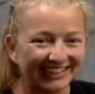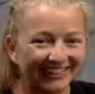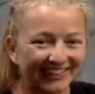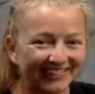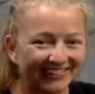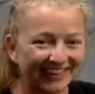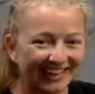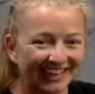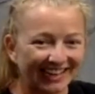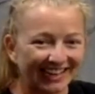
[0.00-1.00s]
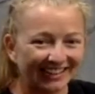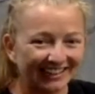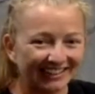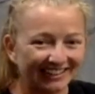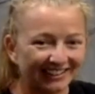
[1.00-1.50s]
3,
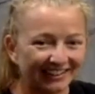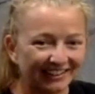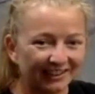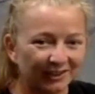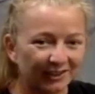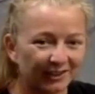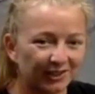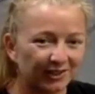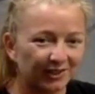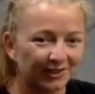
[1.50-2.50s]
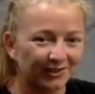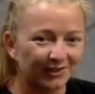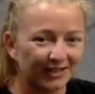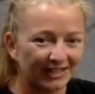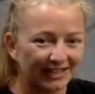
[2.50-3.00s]
2,
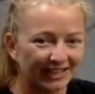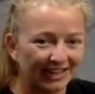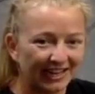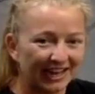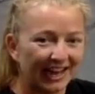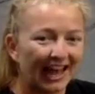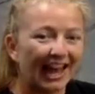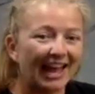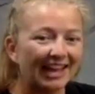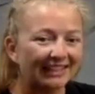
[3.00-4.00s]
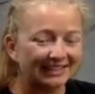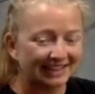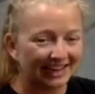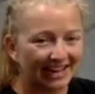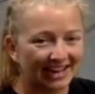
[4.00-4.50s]
and
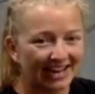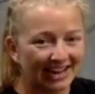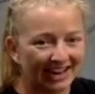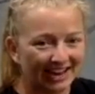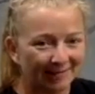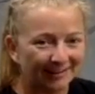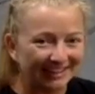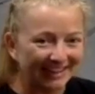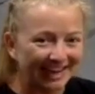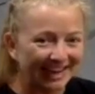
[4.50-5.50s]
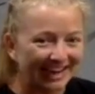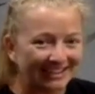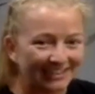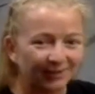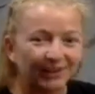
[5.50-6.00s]
time. Nice.
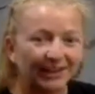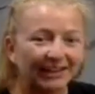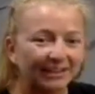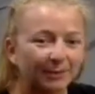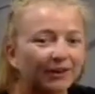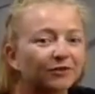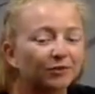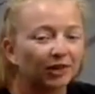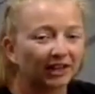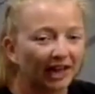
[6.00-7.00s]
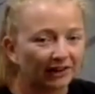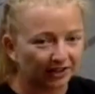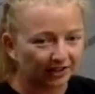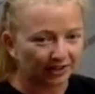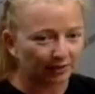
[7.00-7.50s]
For the next part of the workout, you're
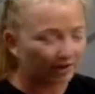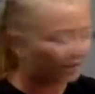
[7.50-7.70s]
going to want to